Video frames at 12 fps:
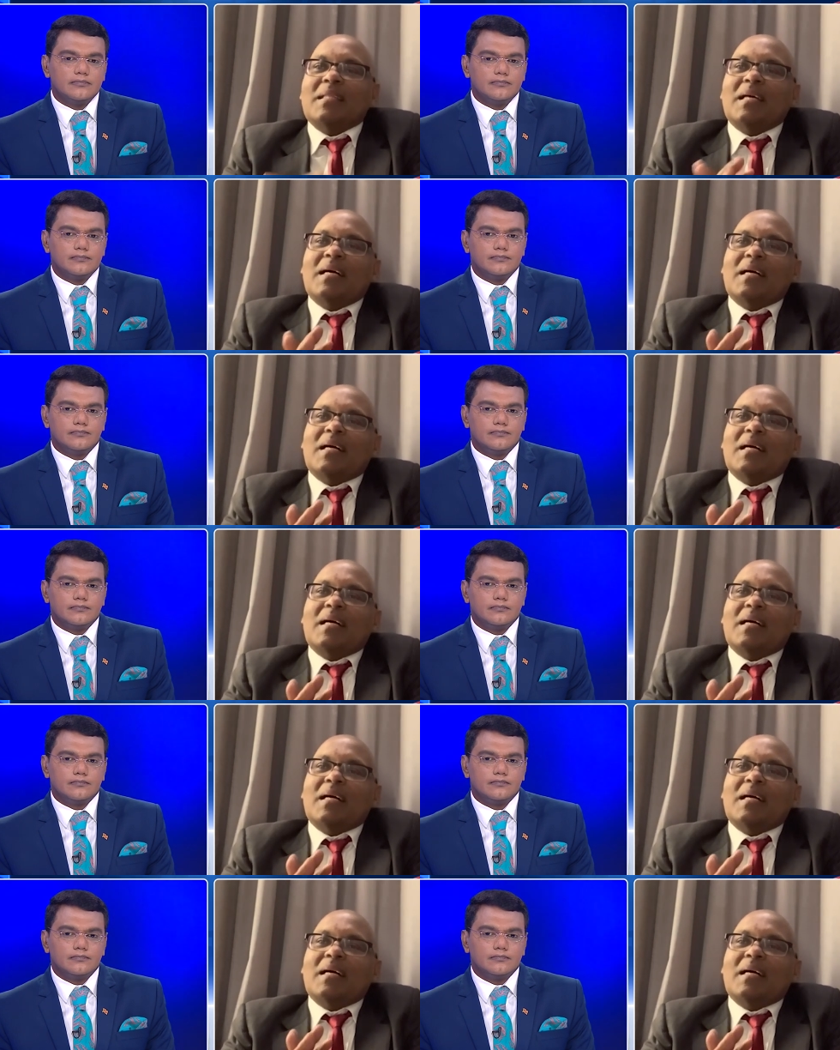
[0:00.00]
Speaker 1: The
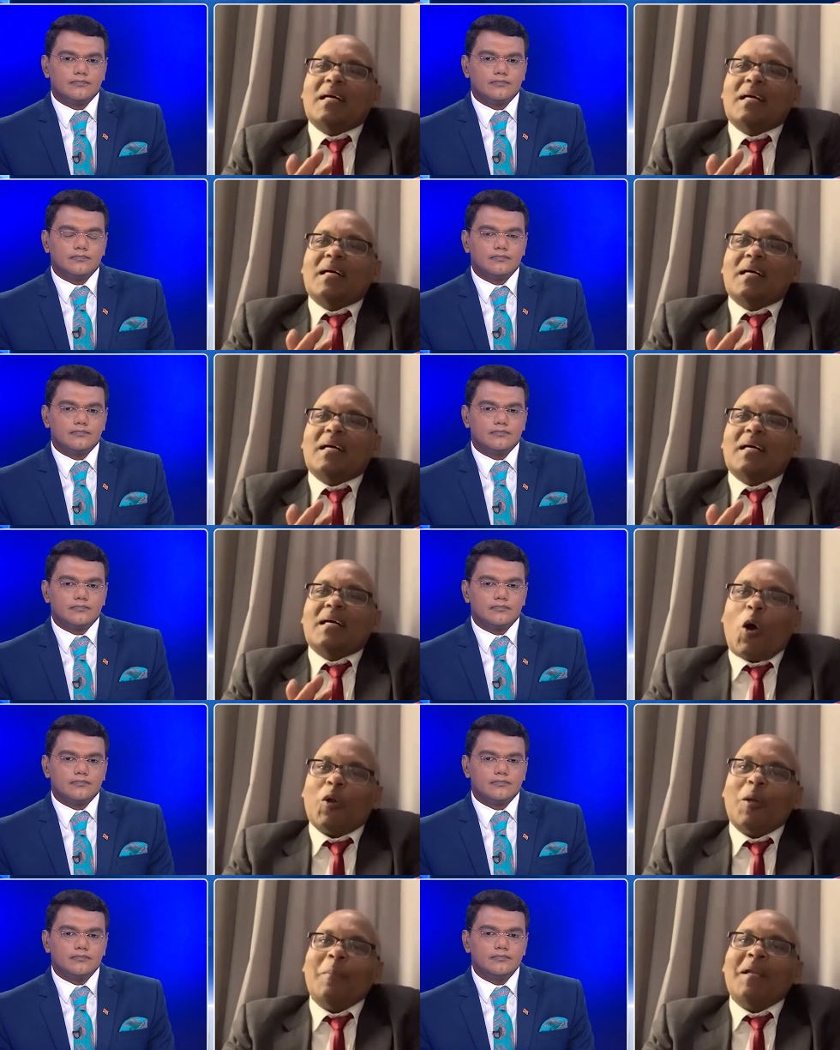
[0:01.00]
Channel four
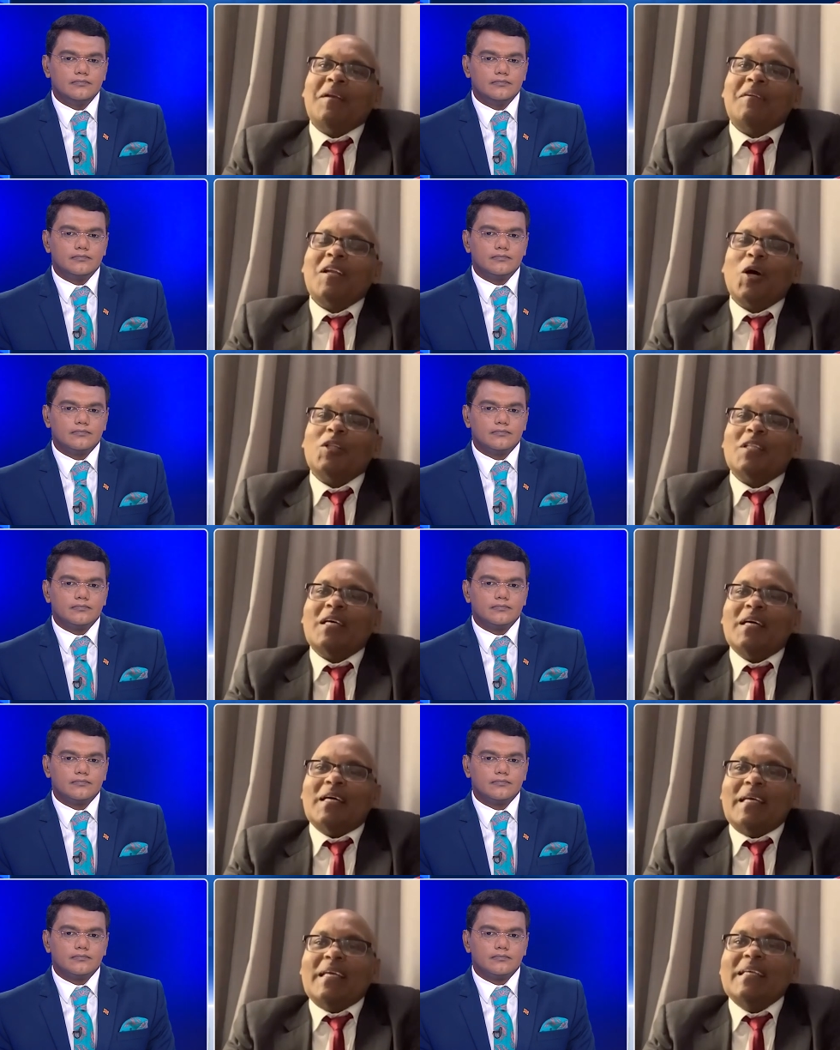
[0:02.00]
documentary on
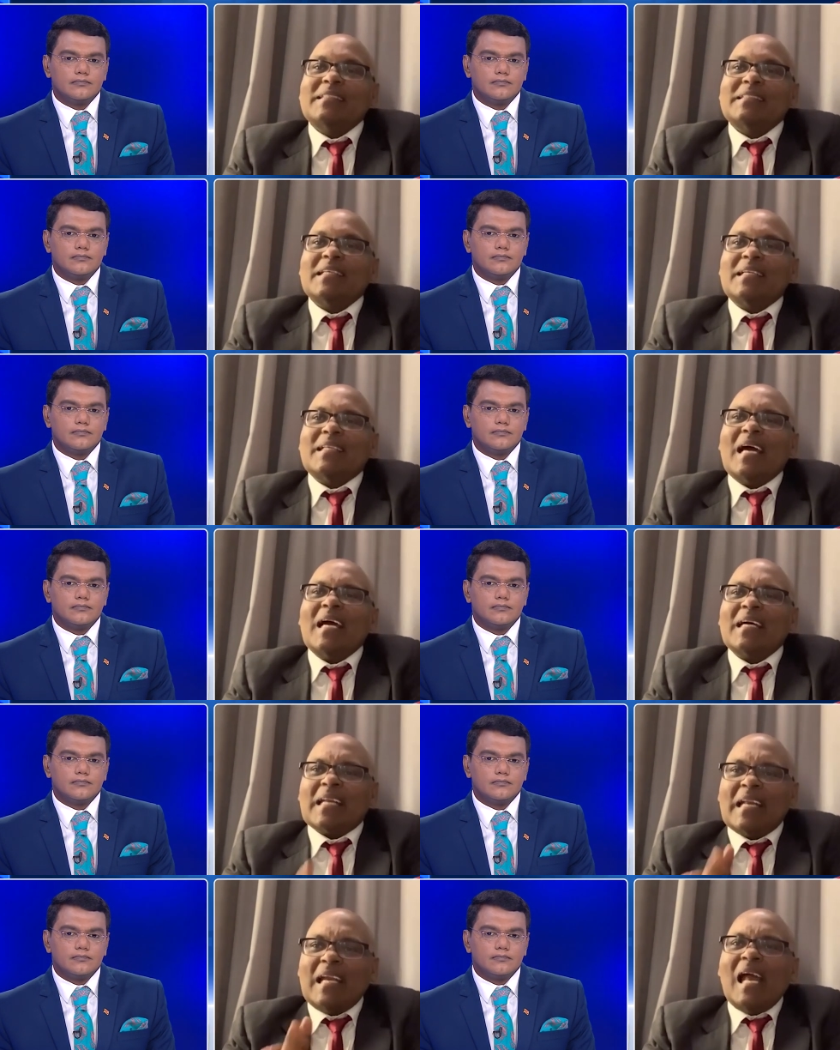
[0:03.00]
the Easter attack
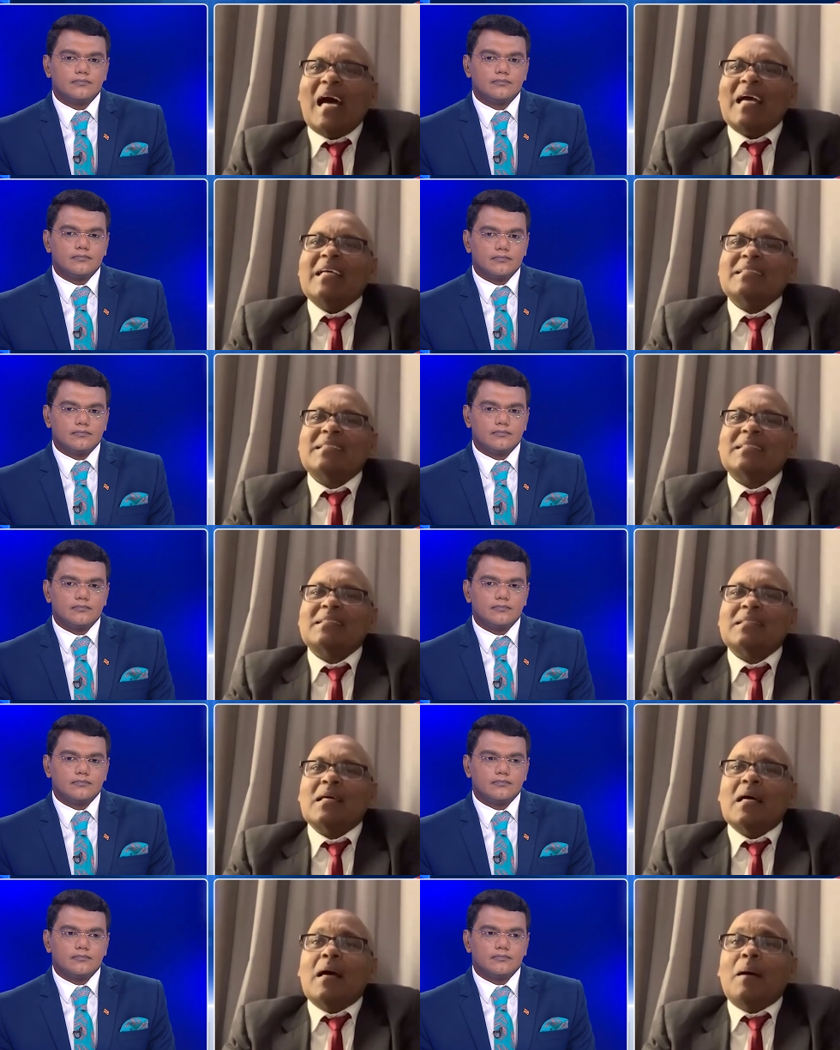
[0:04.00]
relies
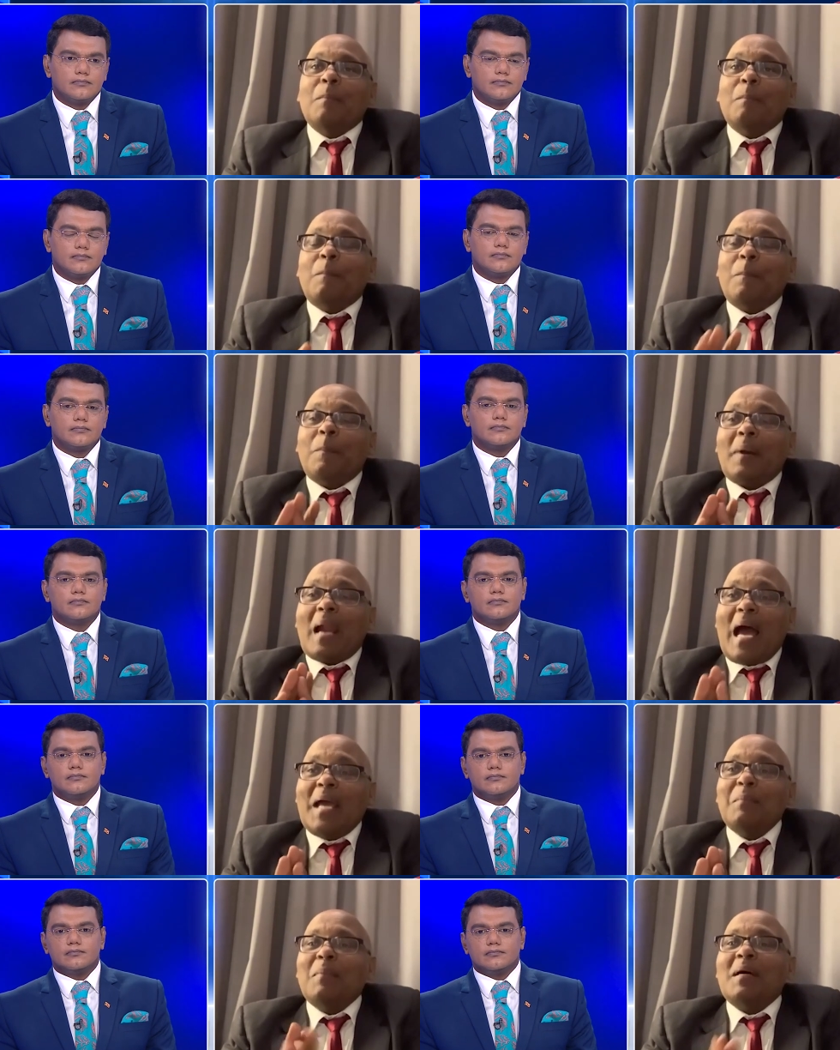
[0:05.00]

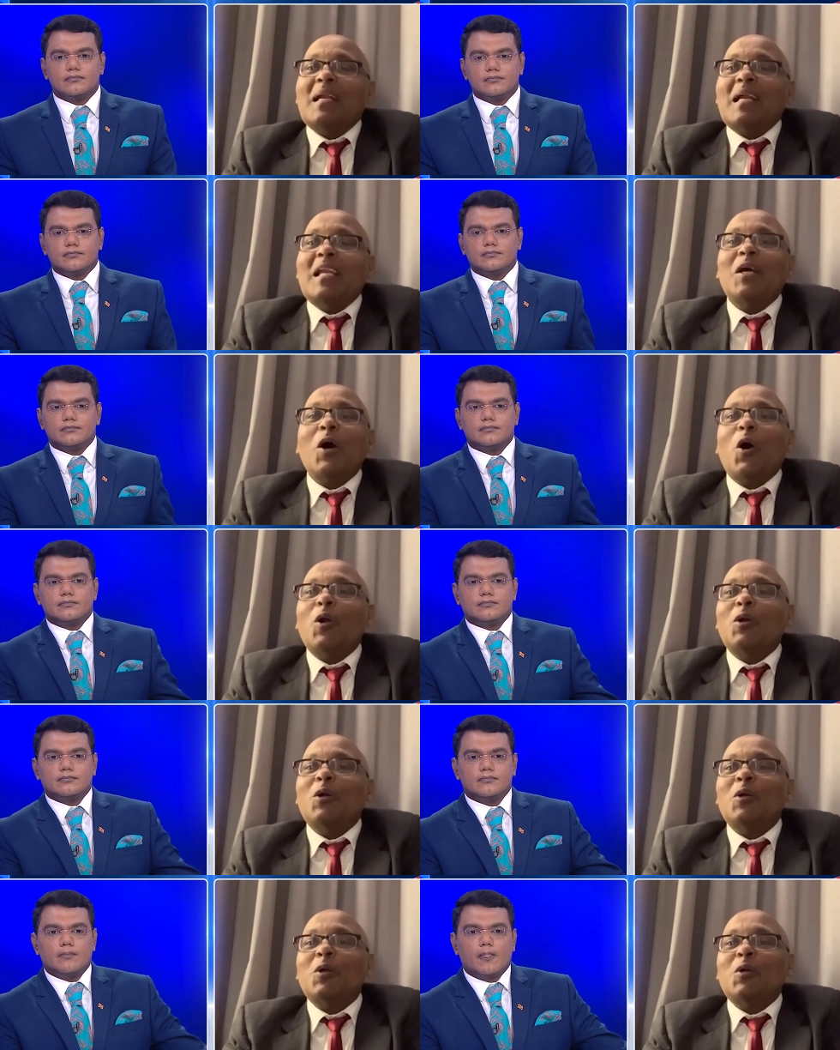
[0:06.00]
primarily
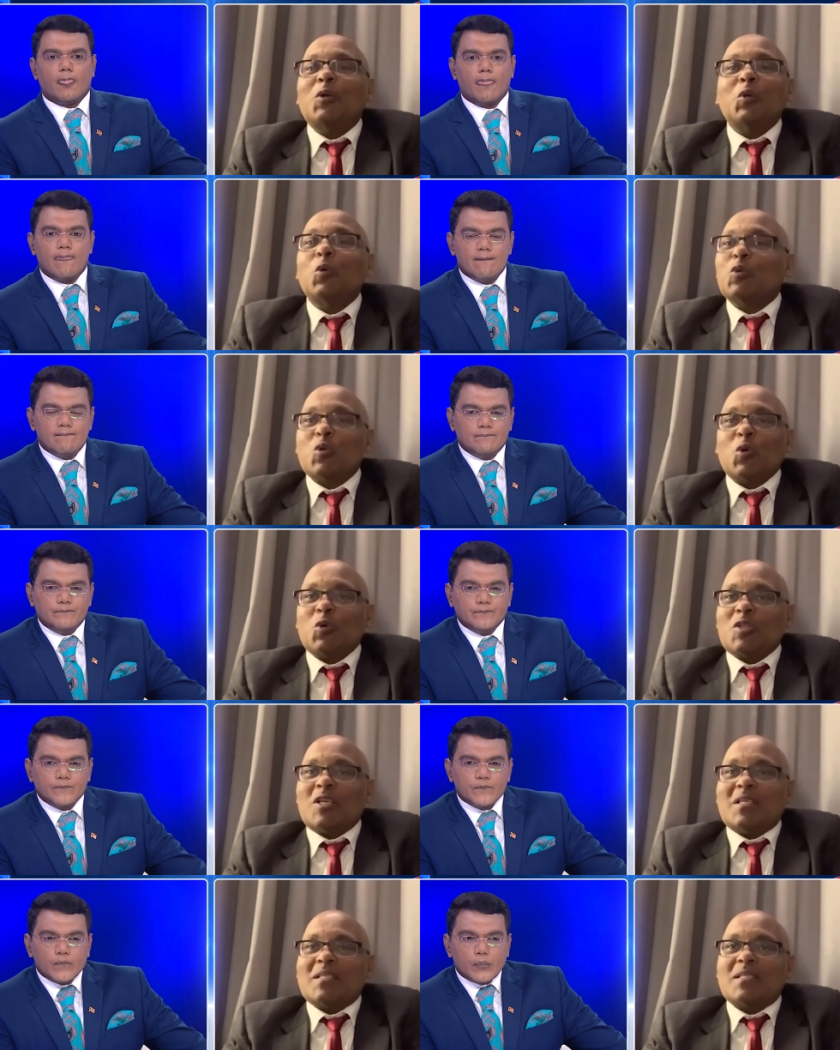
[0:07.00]
on two
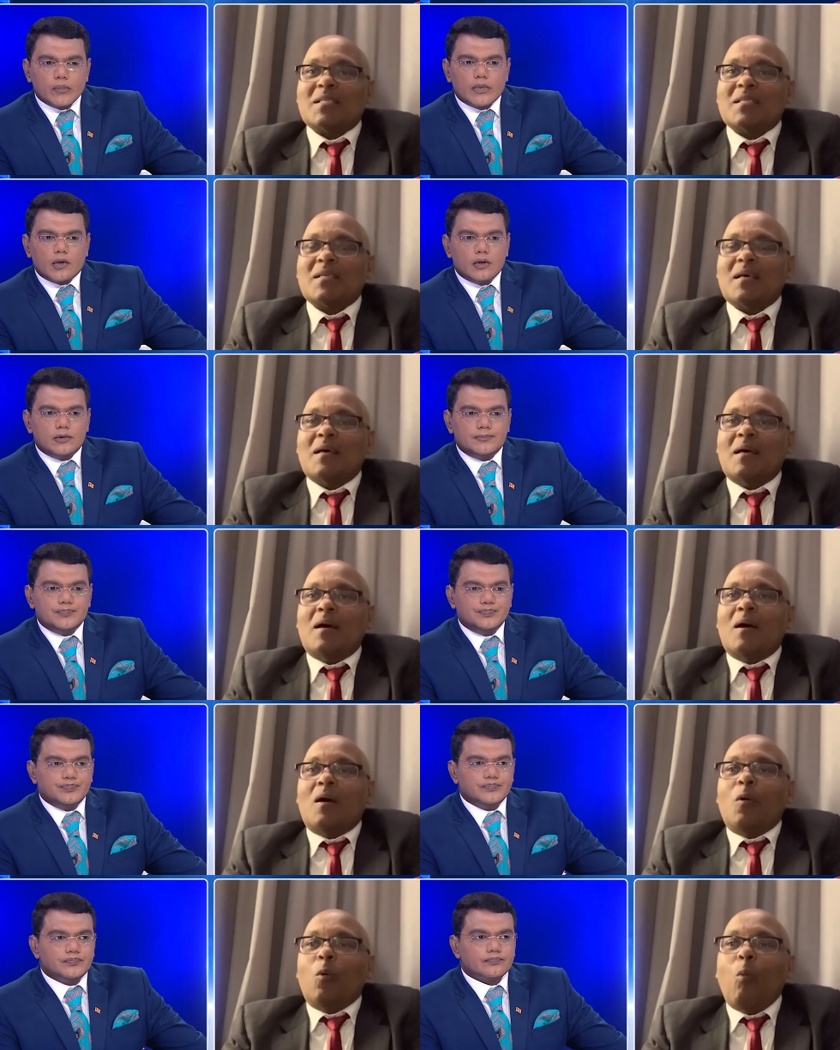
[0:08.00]
sources.
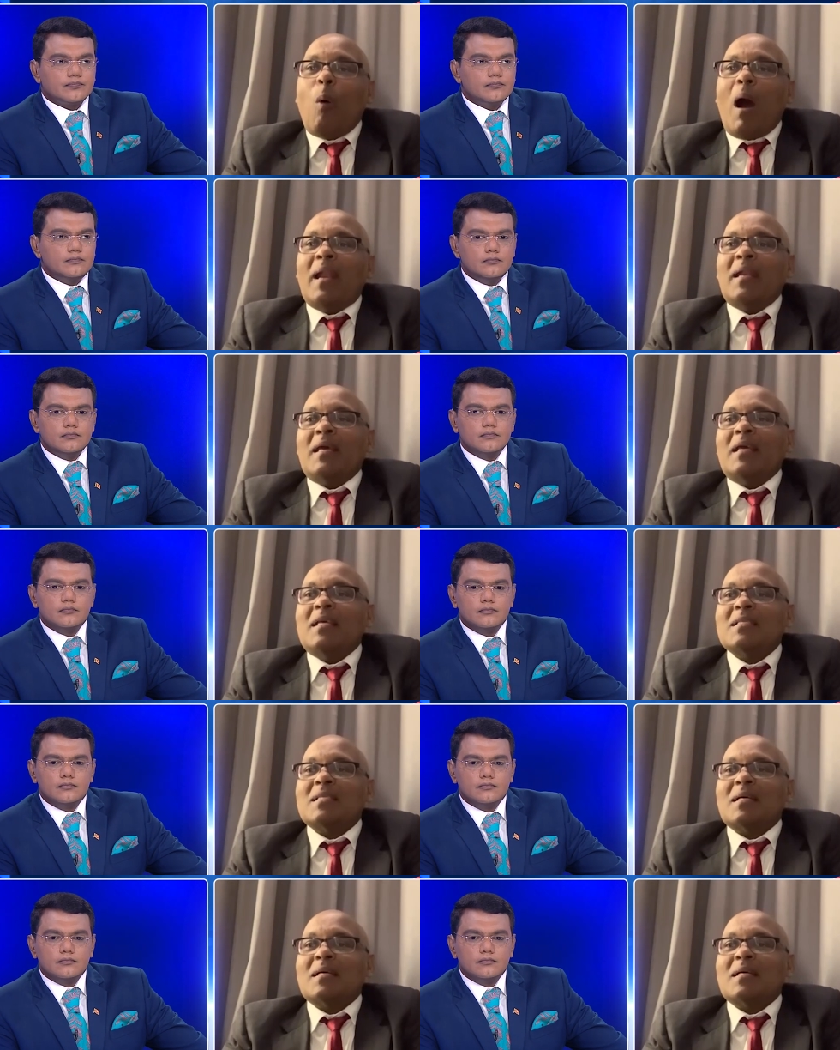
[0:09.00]
One is